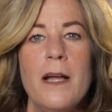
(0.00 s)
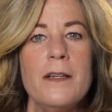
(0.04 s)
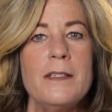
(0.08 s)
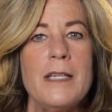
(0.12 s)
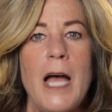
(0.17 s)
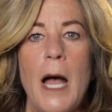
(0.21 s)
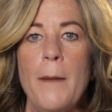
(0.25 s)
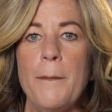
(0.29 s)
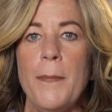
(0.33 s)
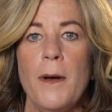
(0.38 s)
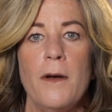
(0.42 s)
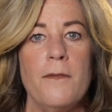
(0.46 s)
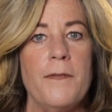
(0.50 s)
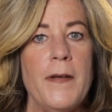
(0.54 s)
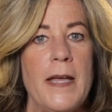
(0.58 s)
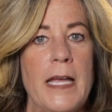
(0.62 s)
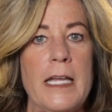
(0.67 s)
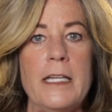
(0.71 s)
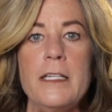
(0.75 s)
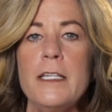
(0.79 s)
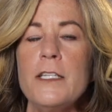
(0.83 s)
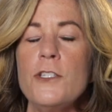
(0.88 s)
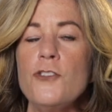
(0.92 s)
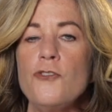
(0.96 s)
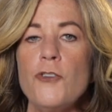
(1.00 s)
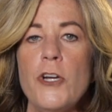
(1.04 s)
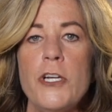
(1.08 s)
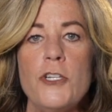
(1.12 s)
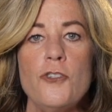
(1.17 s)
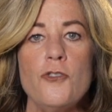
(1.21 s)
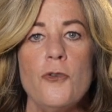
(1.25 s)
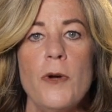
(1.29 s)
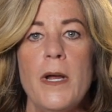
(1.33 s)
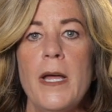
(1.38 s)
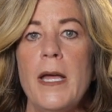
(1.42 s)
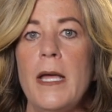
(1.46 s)
on top of industry
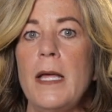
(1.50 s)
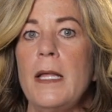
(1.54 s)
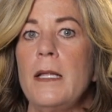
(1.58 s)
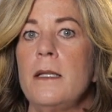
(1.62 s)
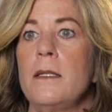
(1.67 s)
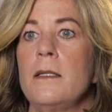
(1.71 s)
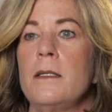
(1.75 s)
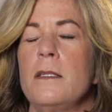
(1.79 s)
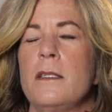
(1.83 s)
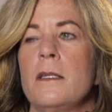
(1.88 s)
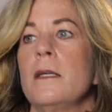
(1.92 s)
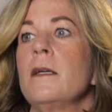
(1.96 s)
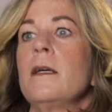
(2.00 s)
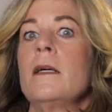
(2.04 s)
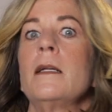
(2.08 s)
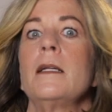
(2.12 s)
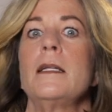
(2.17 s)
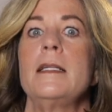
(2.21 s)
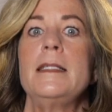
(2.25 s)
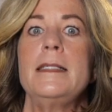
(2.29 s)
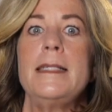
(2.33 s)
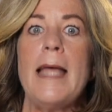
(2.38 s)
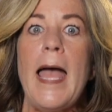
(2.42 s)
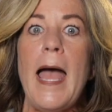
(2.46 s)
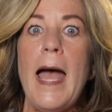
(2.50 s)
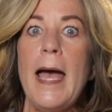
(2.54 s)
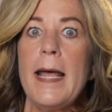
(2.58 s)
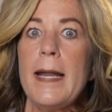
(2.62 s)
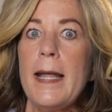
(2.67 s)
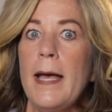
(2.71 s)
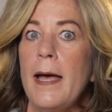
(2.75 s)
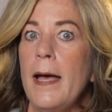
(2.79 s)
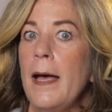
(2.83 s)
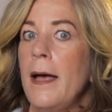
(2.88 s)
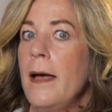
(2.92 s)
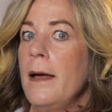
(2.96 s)
trends,
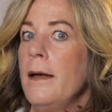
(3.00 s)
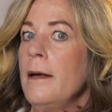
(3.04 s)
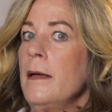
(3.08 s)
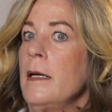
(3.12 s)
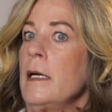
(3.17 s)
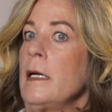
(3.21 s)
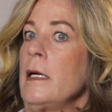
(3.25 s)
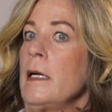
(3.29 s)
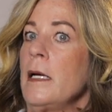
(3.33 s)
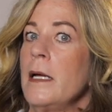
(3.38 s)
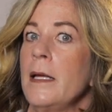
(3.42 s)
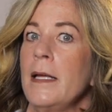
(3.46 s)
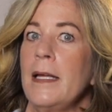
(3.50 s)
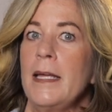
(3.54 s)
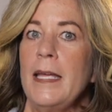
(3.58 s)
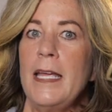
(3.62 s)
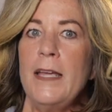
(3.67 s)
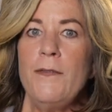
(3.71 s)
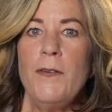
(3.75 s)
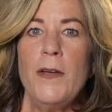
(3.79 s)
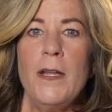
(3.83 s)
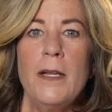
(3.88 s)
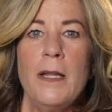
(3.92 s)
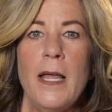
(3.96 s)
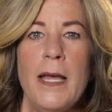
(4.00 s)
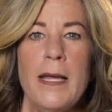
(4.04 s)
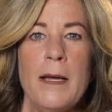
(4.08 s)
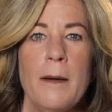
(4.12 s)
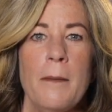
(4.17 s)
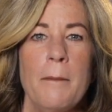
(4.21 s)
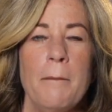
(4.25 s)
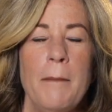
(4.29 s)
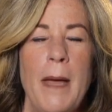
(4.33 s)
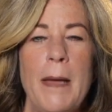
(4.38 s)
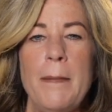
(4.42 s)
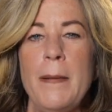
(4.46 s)
data, even
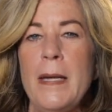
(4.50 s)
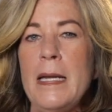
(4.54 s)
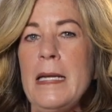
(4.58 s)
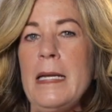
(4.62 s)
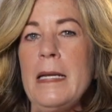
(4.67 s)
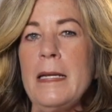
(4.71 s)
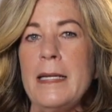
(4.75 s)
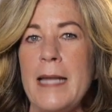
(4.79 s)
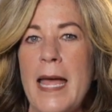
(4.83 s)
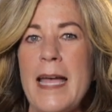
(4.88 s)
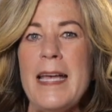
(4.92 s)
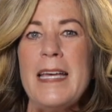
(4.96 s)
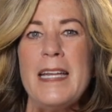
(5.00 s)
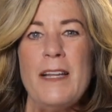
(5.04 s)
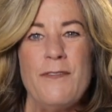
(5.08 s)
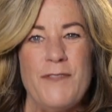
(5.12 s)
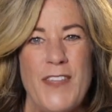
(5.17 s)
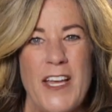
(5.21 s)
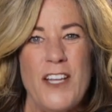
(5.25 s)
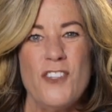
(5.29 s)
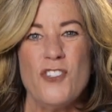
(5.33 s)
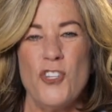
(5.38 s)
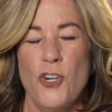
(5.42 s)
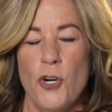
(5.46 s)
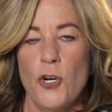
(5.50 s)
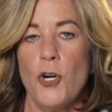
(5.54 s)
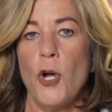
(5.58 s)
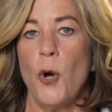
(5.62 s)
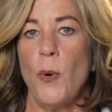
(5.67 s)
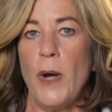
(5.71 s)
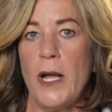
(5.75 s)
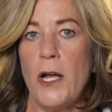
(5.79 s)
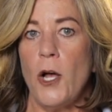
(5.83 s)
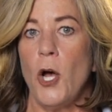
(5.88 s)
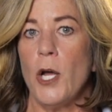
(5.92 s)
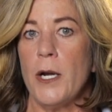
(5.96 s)
like maybe negative things that are
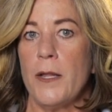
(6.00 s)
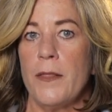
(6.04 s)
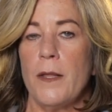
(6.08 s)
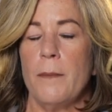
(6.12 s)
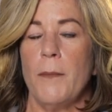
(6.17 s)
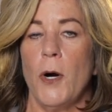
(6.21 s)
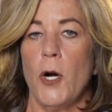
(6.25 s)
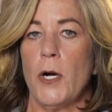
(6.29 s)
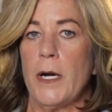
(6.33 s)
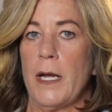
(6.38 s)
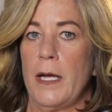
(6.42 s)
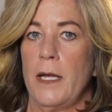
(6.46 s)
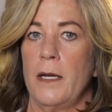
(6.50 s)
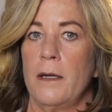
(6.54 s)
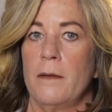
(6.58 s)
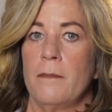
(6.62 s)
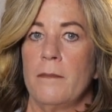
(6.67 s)
going on in the market.